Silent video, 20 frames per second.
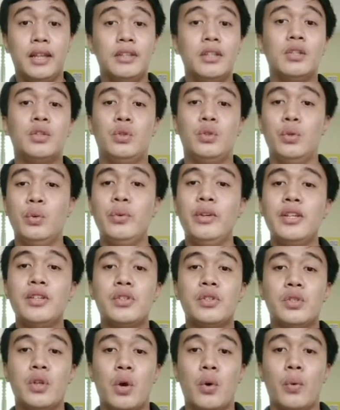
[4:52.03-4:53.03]
that doing
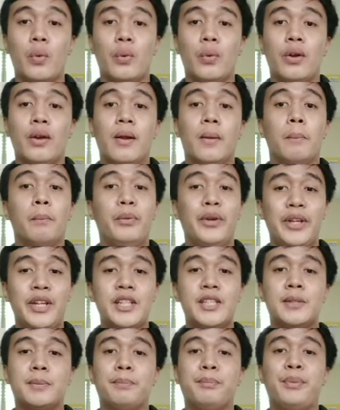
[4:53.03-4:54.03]
so
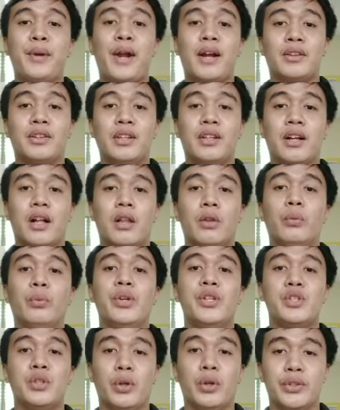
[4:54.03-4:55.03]
brings practical
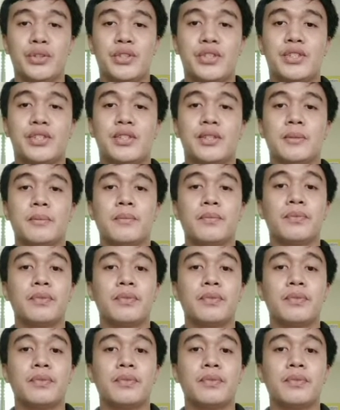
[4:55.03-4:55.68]
results.